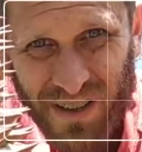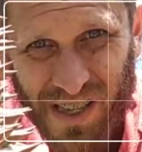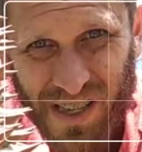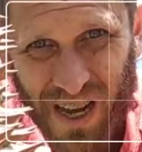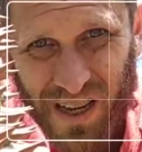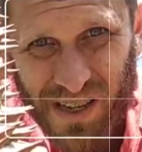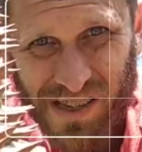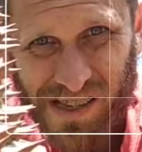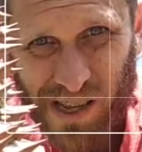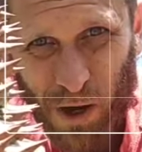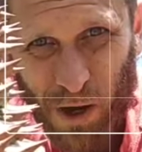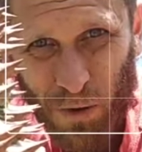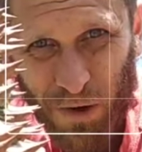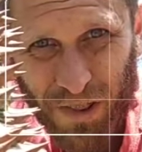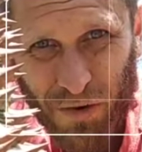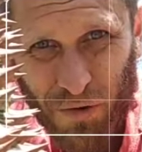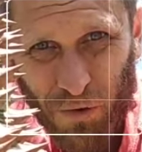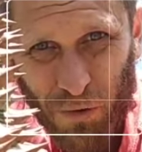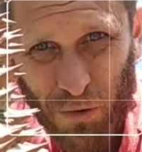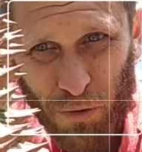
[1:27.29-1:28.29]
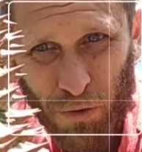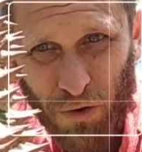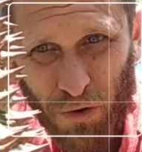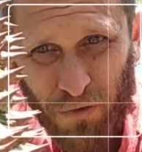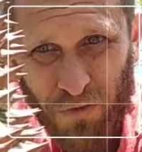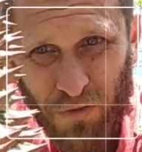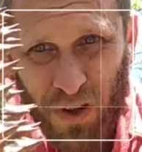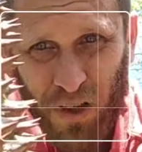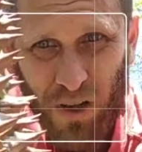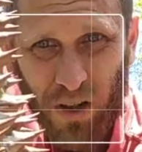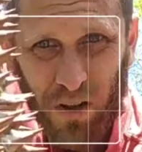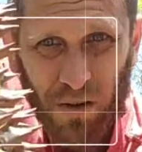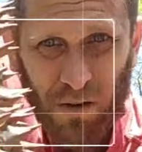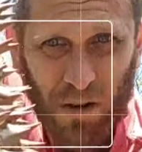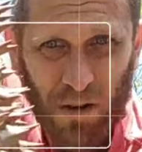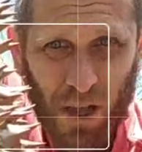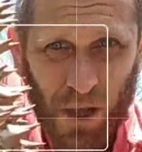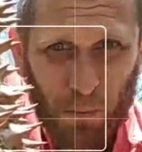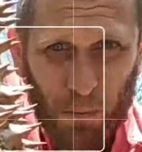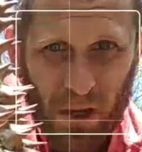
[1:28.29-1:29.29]
That is going through your finger.
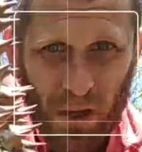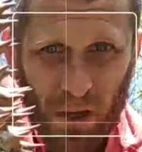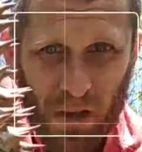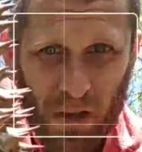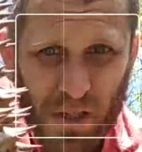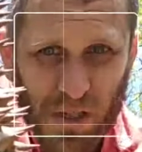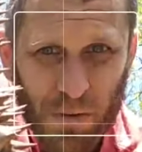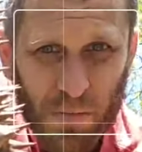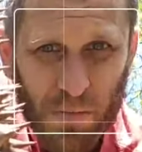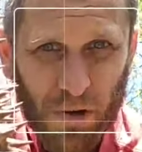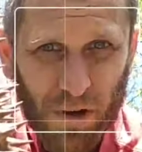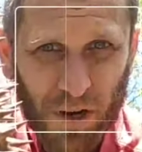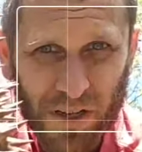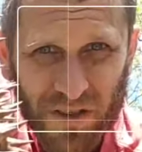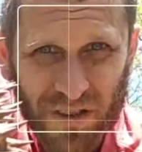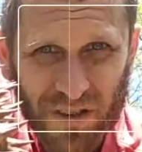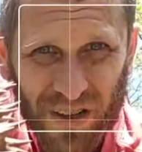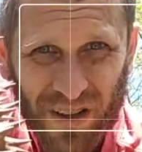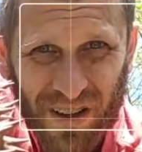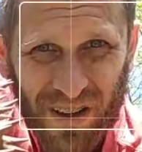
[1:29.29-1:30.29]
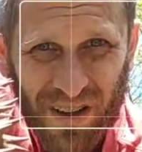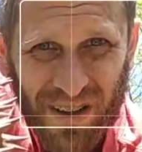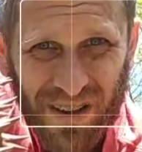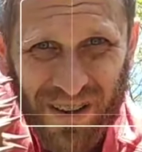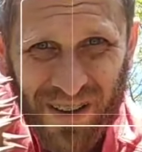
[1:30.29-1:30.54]
Look how big these spikes are.